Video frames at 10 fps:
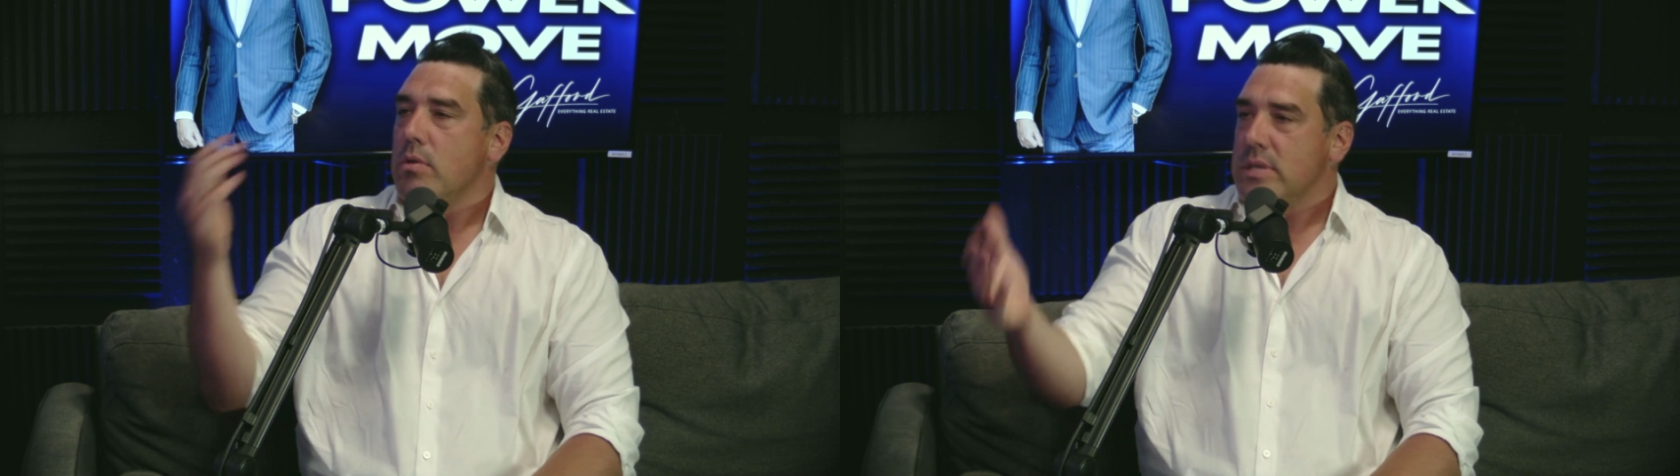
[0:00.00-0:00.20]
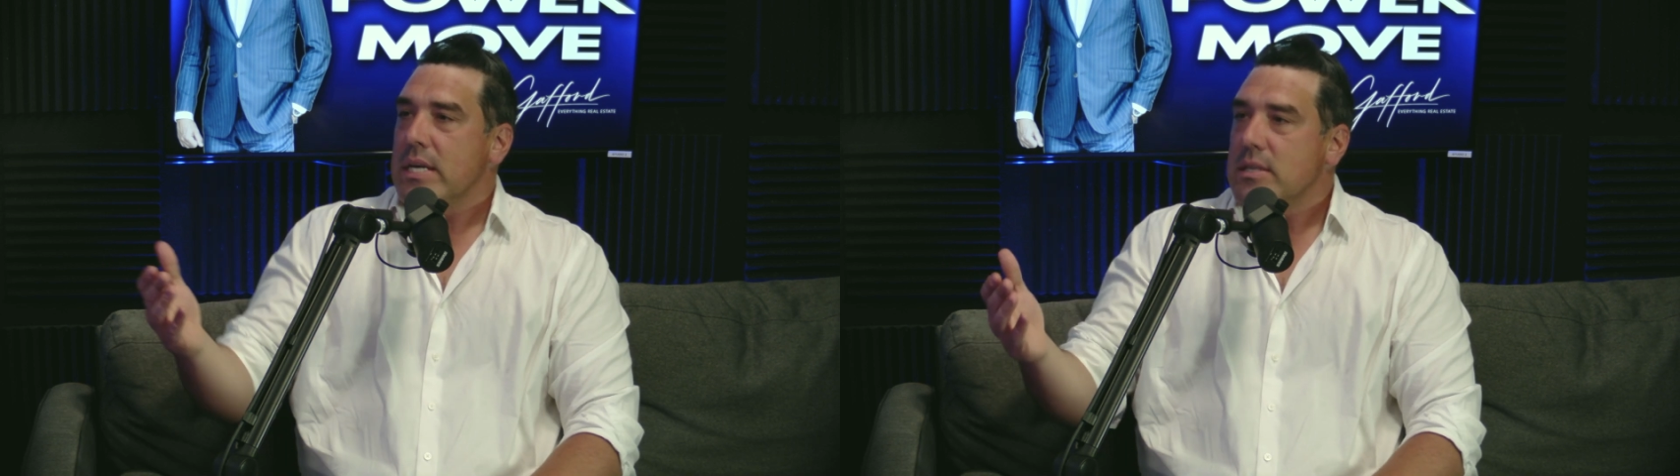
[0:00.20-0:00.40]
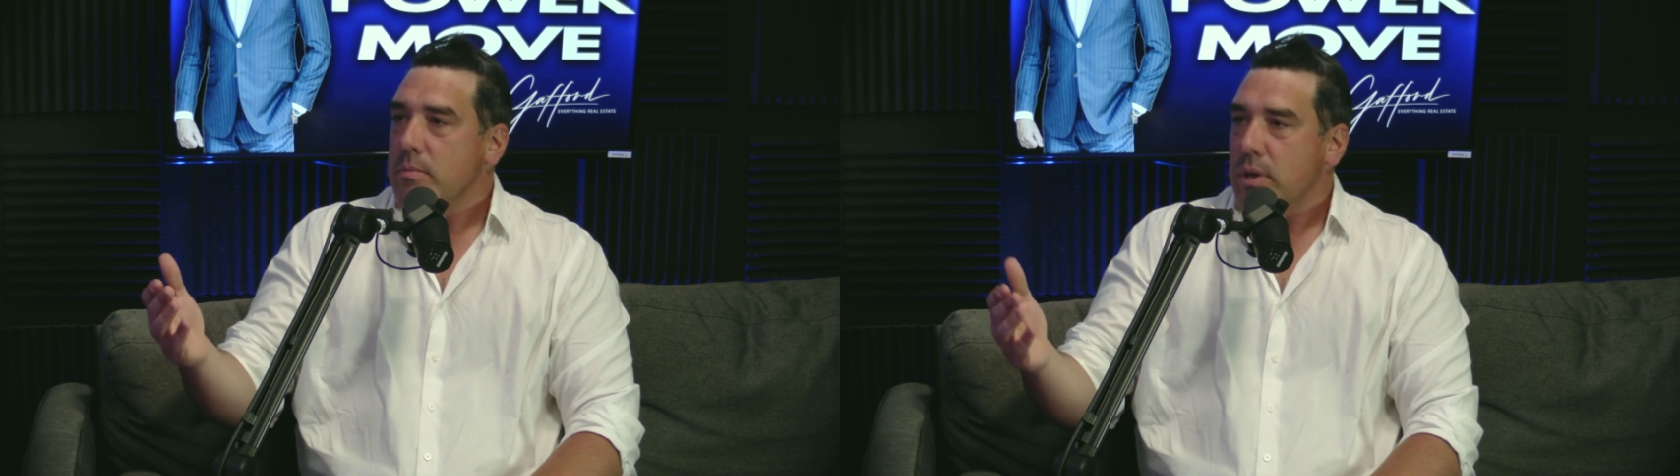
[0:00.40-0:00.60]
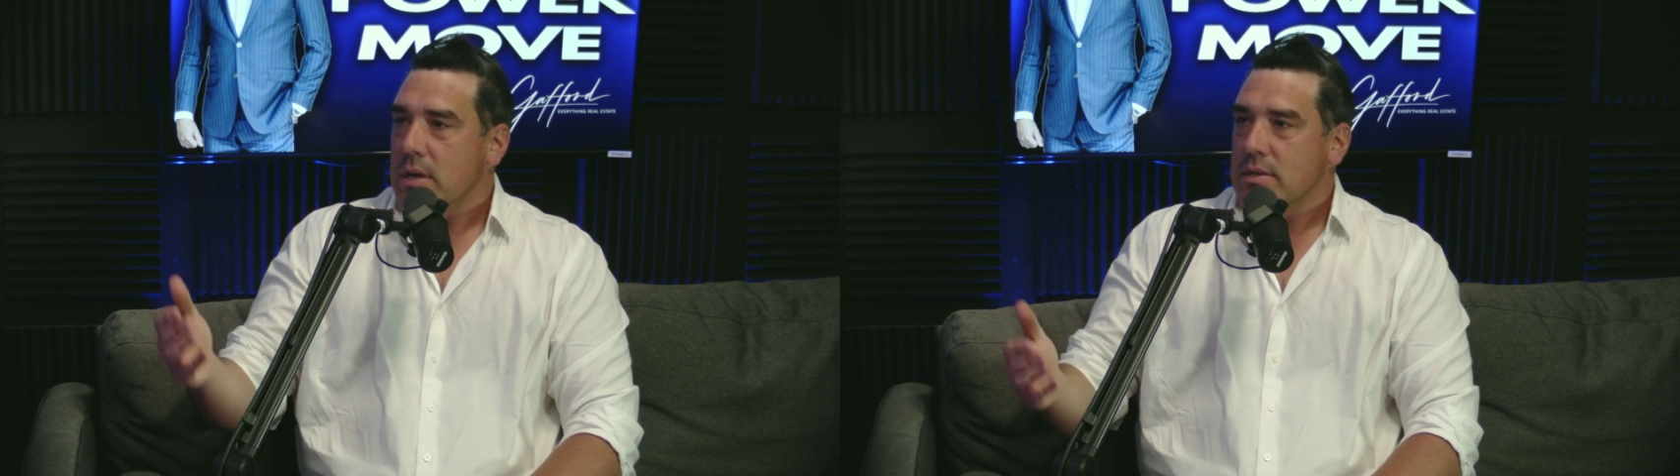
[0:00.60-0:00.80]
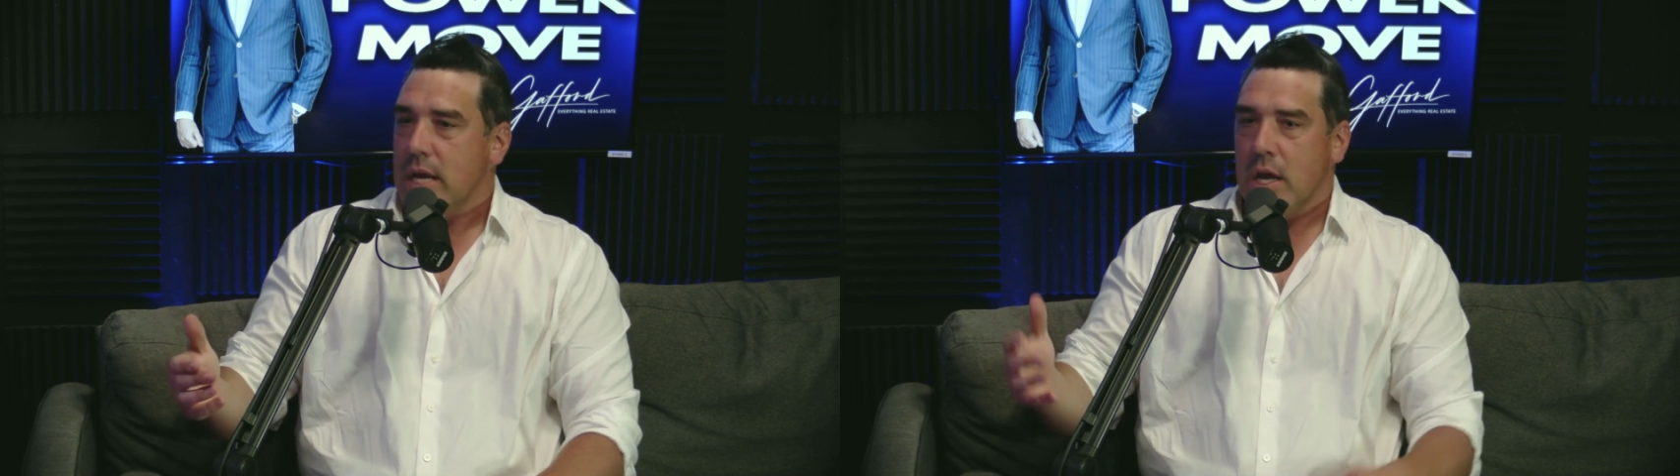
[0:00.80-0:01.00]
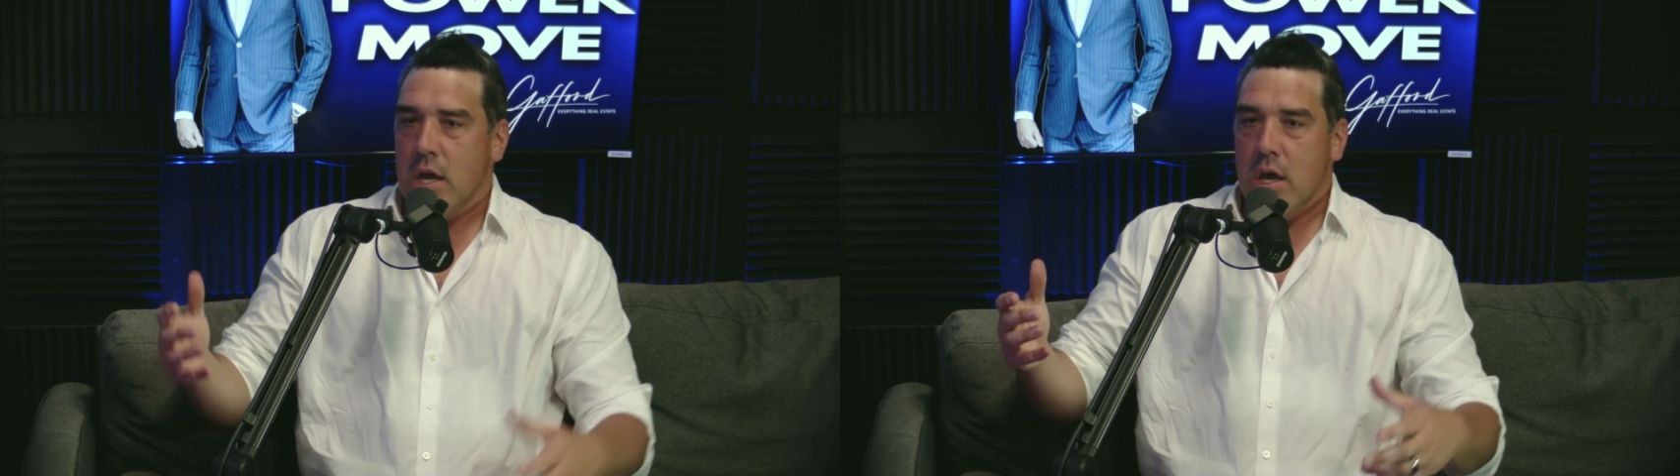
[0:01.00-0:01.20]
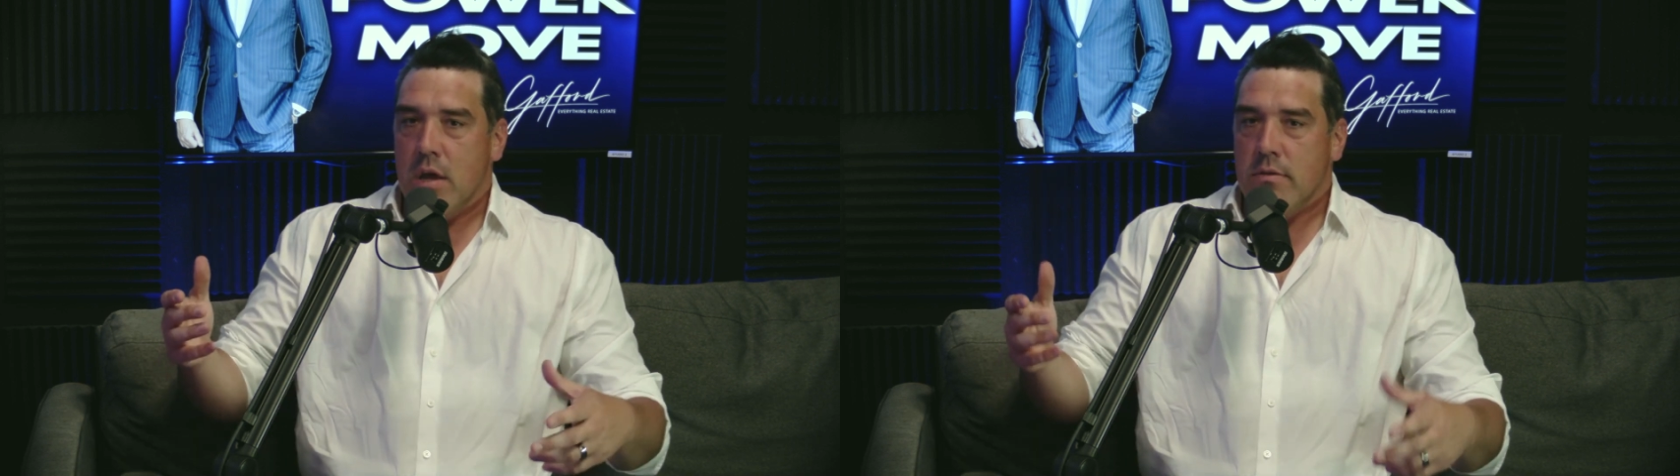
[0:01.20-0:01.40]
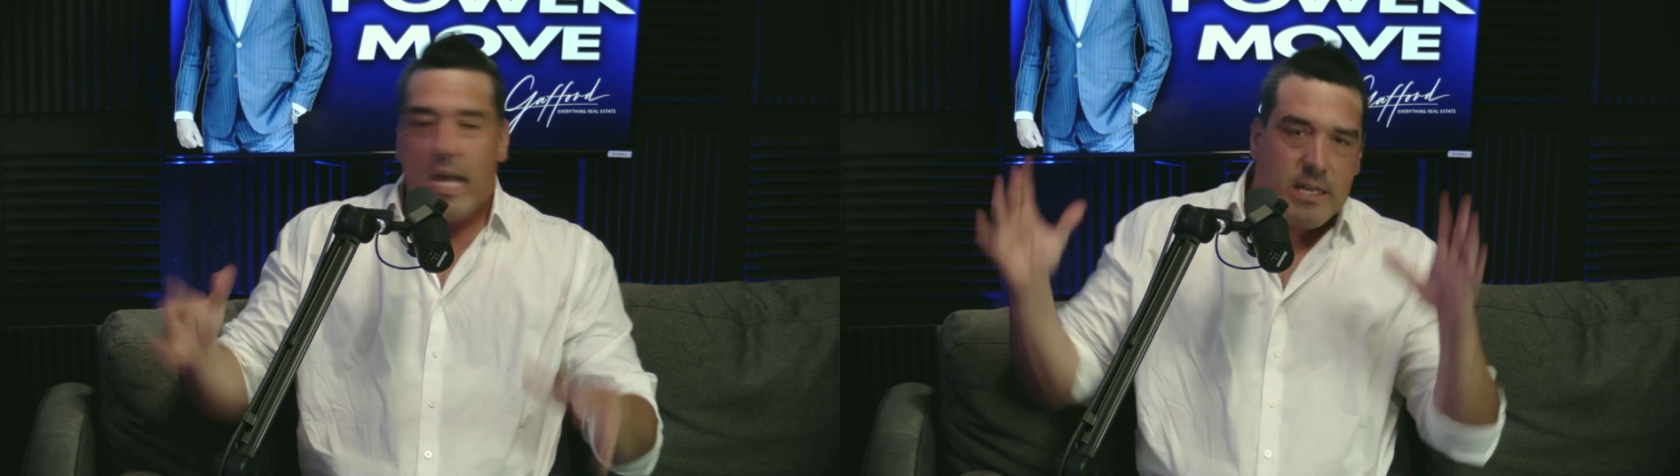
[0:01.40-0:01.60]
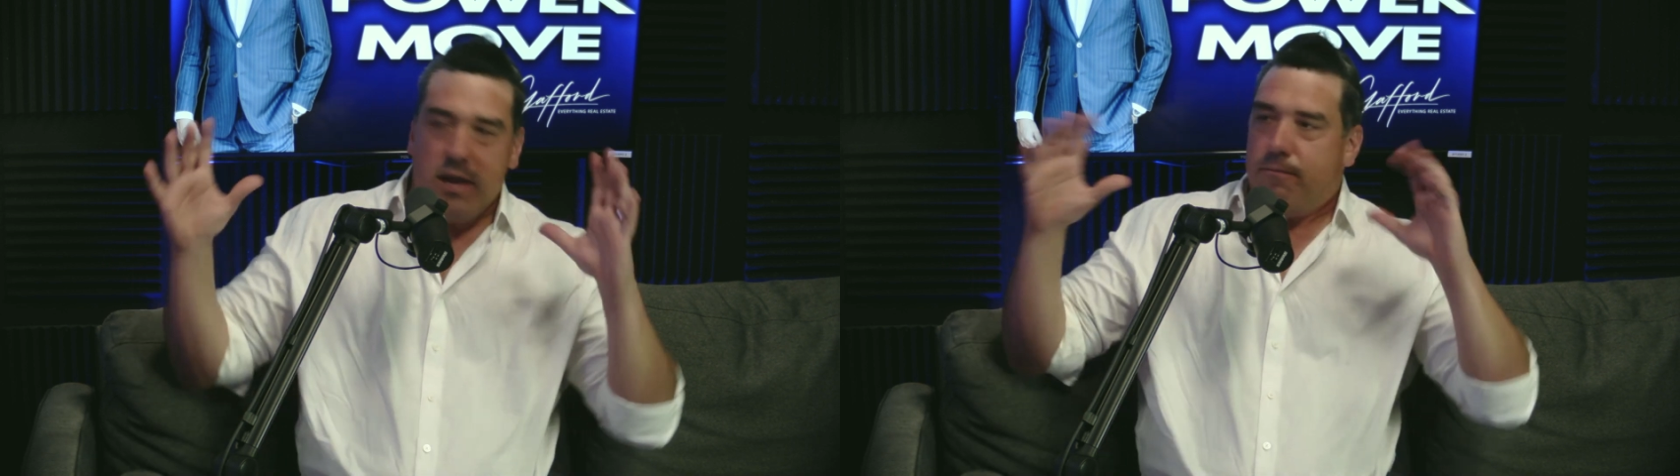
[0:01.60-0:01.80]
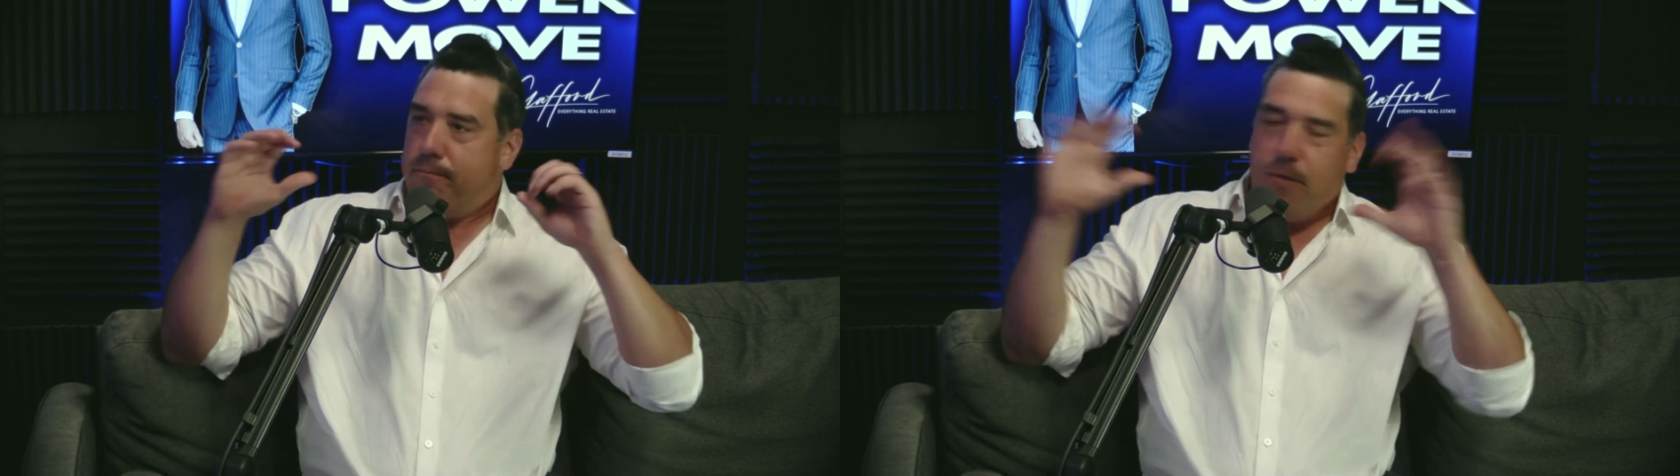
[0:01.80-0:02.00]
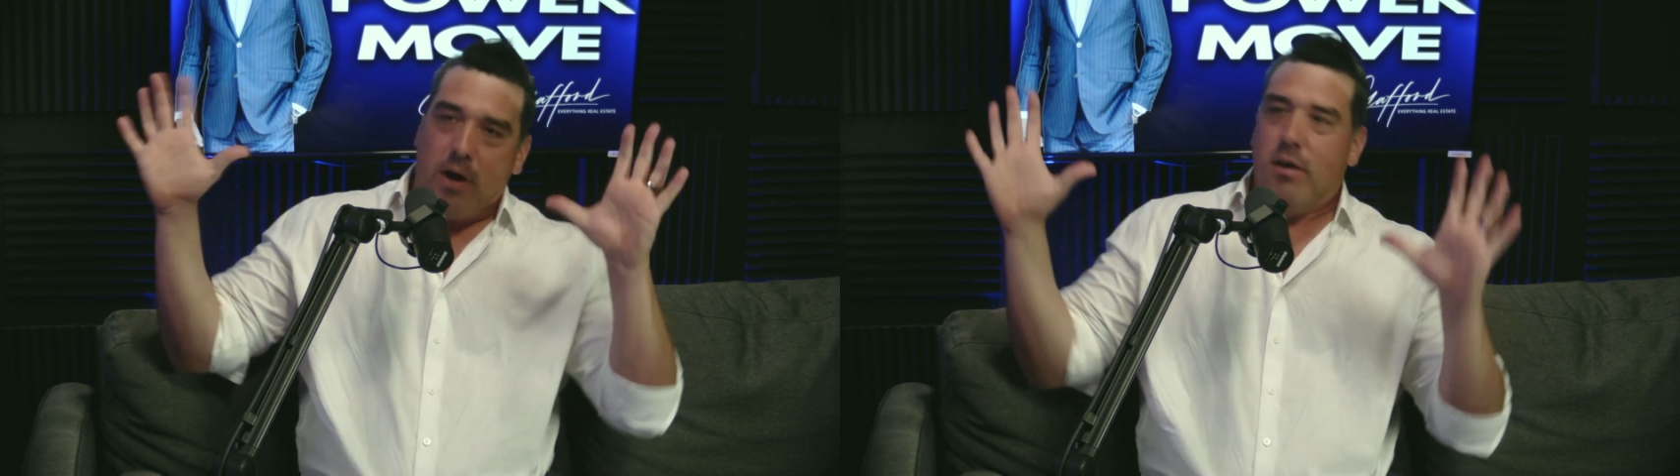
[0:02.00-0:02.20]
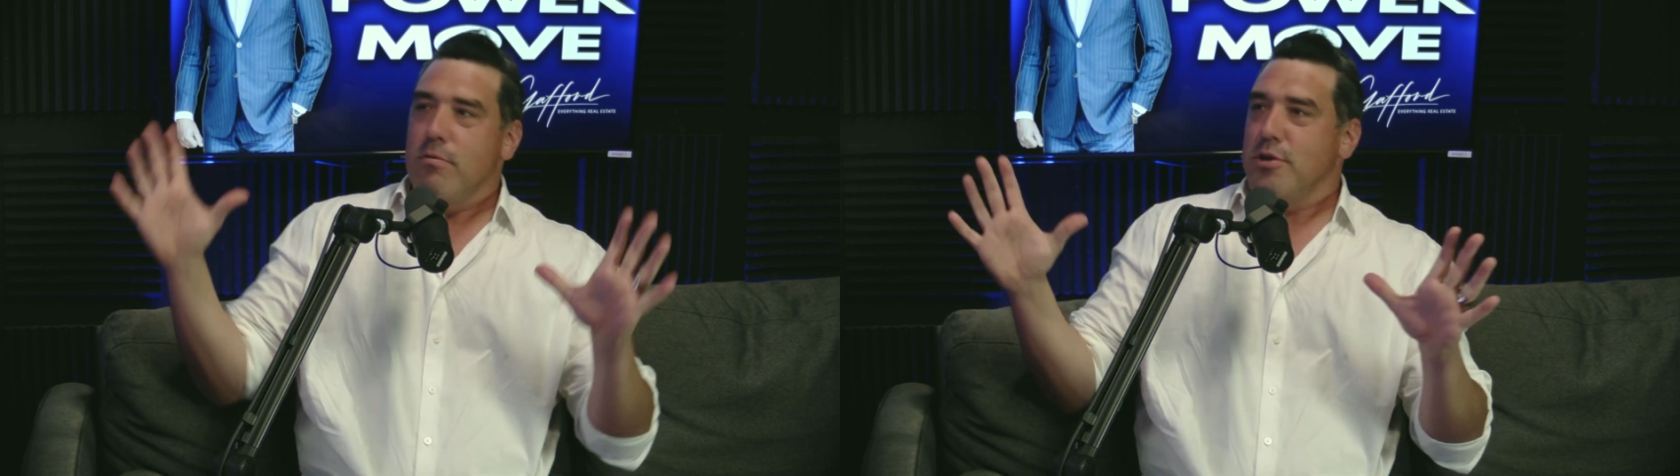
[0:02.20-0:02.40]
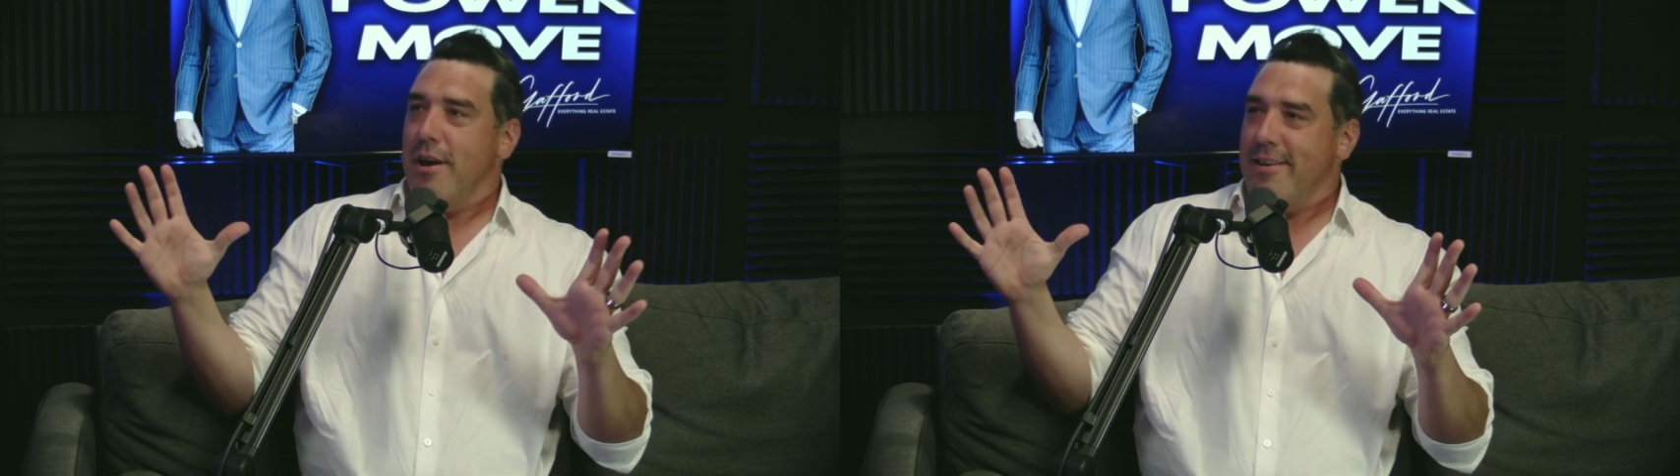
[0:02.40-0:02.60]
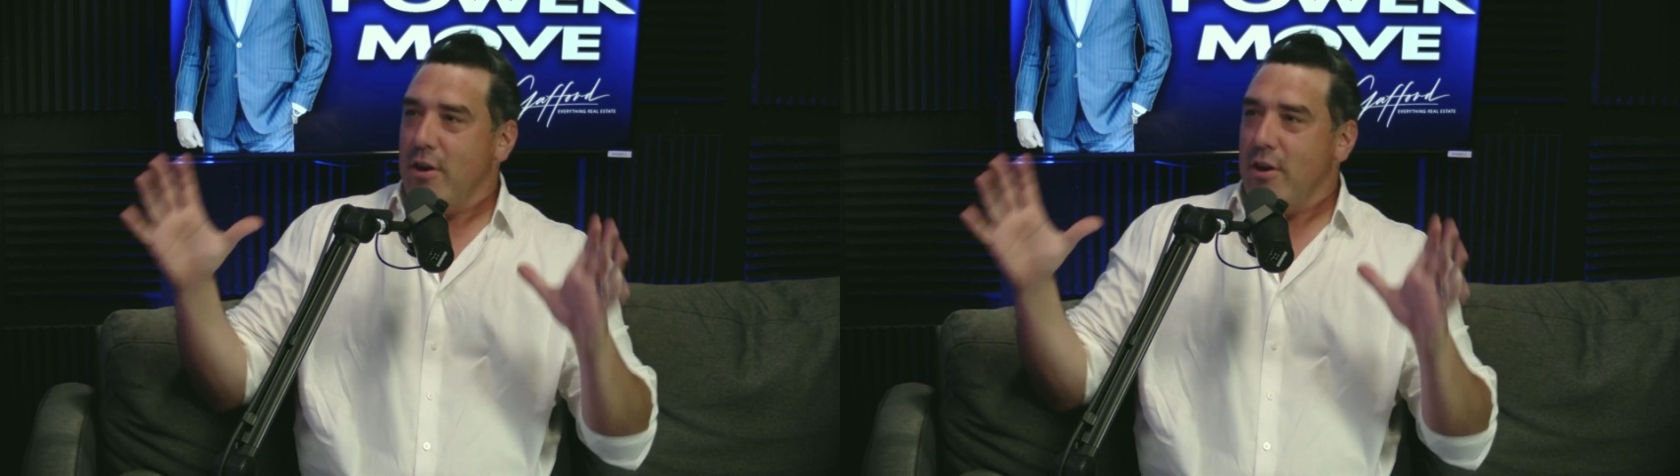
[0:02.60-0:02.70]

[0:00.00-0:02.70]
say something and say, that's it, fuck you, John.